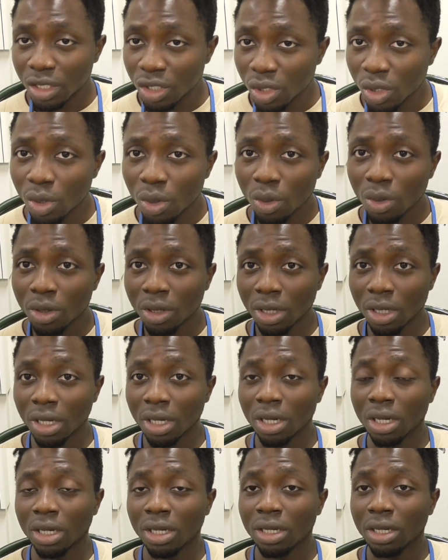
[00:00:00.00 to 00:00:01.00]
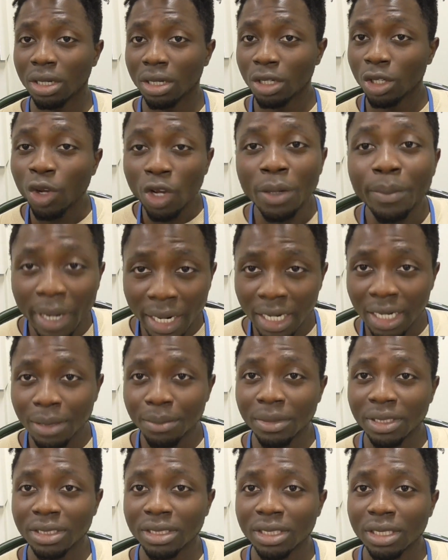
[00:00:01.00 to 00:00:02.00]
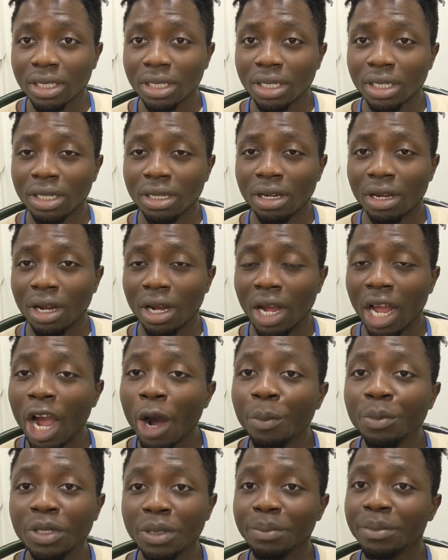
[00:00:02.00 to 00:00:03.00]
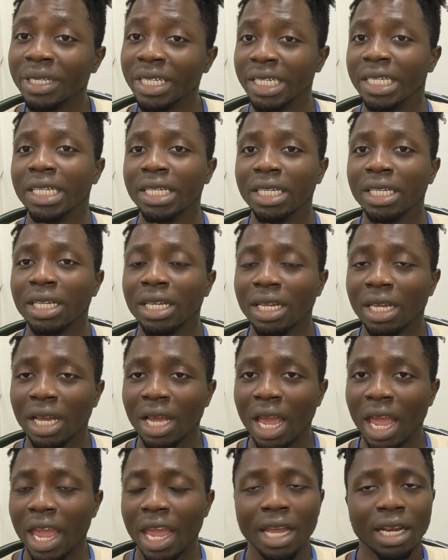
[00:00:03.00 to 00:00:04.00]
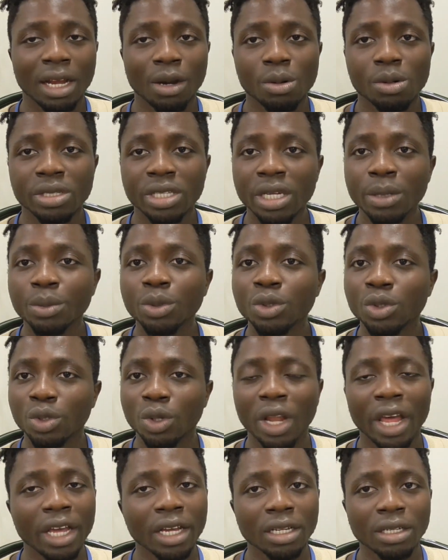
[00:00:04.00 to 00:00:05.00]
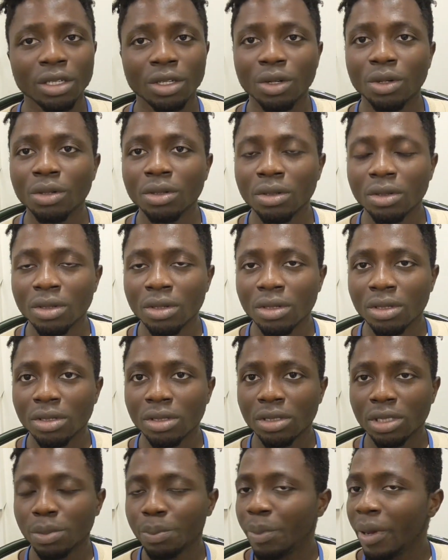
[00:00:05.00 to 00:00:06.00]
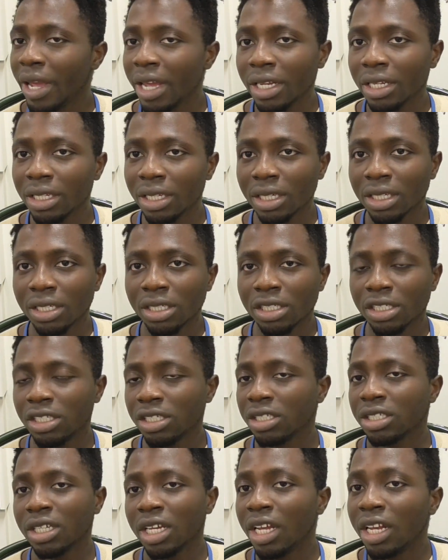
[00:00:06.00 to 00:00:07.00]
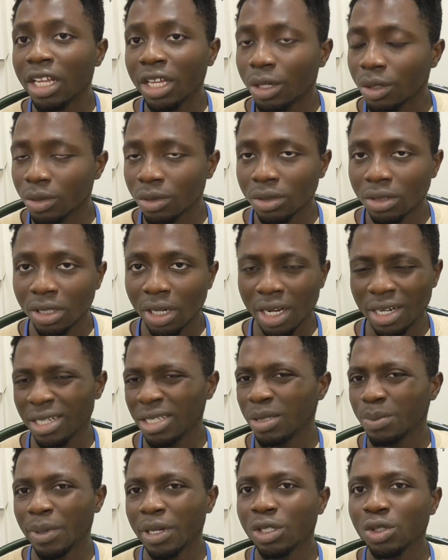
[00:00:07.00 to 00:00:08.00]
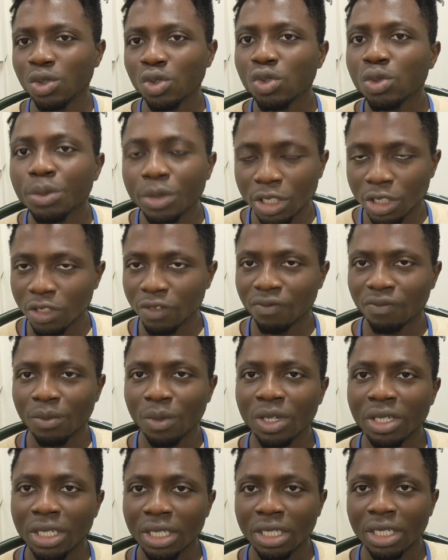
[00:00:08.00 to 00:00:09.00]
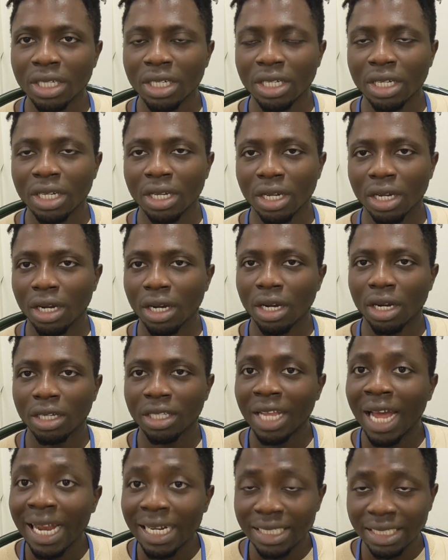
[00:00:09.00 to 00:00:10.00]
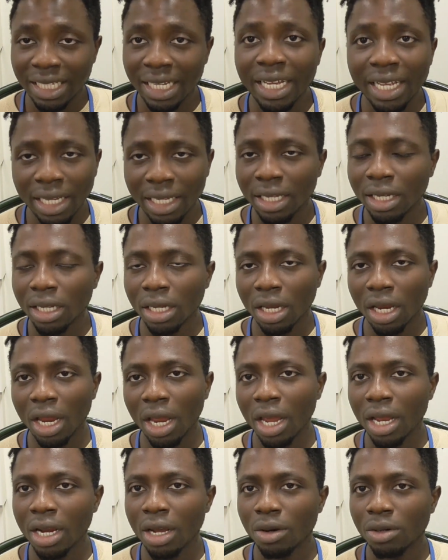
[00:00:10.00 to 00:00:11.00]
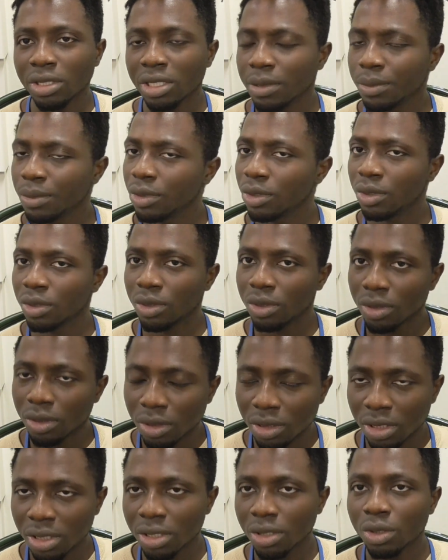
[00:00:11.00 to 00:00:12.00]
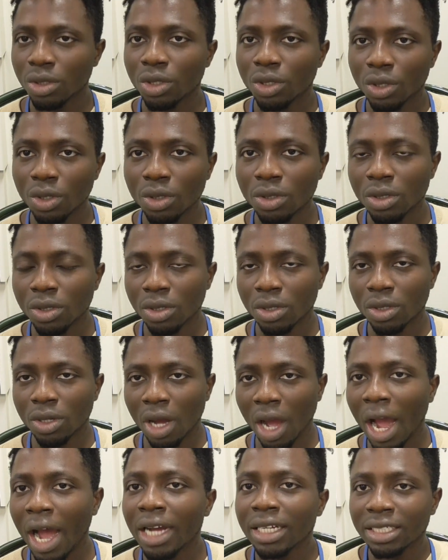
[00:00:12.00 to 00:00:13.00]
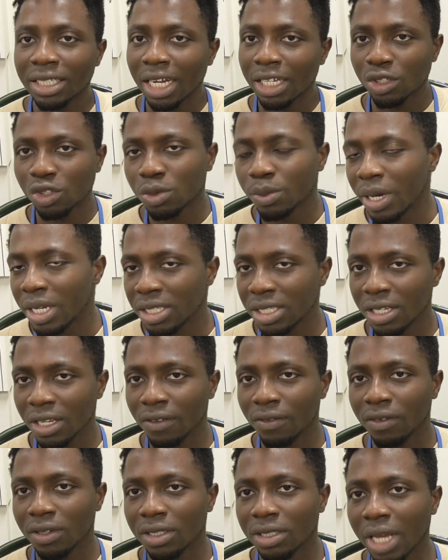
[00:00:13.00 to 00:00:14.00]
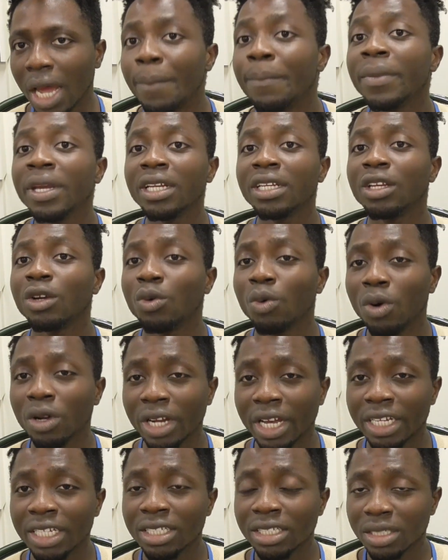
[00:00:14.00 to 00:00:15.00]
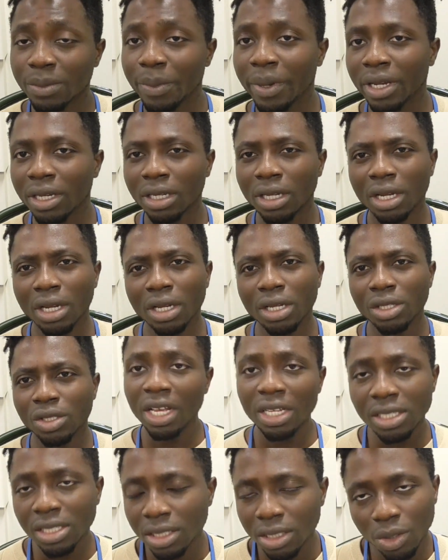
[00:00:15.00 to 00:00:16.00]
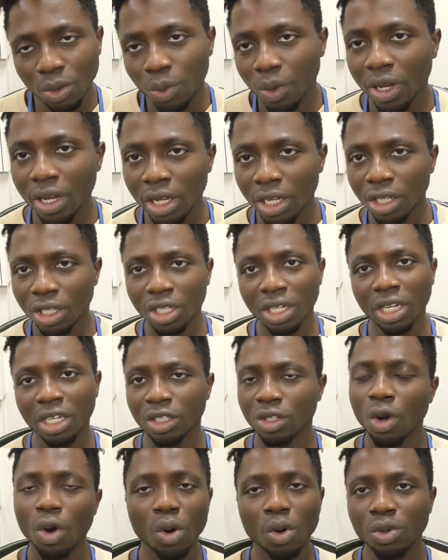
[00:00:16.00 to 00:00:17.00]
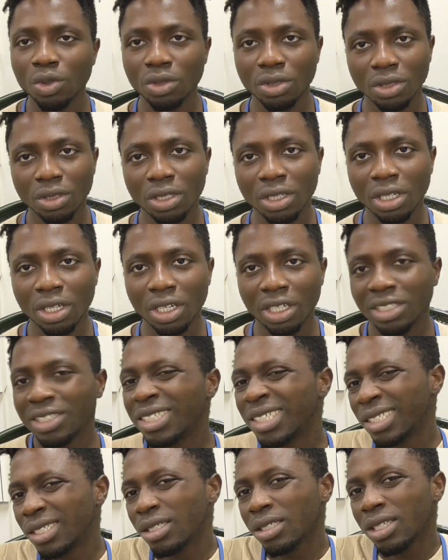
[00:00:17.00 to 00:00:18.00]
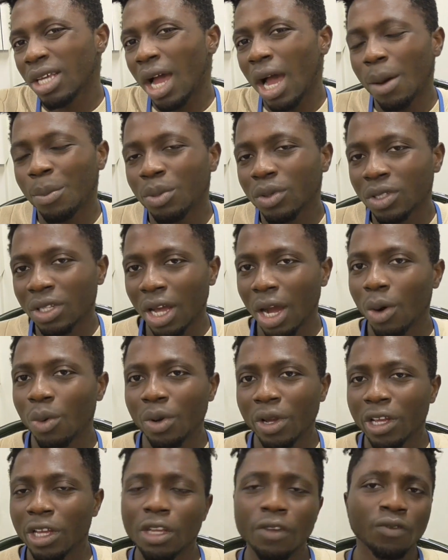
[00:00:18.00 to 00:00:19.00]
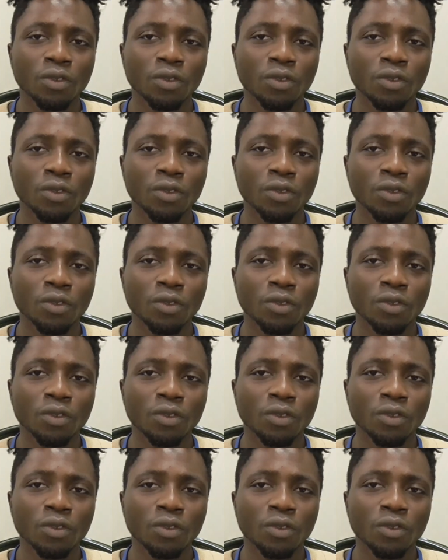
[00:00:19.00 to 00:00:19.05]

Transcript: So knowing my limit helped me, and I was able to, like, spend just a little. I didn't spend too much of money that day, and I was able to still, add that to my savings. I mean, the one I didn't spend. That's the way it goes. It's just happened that way.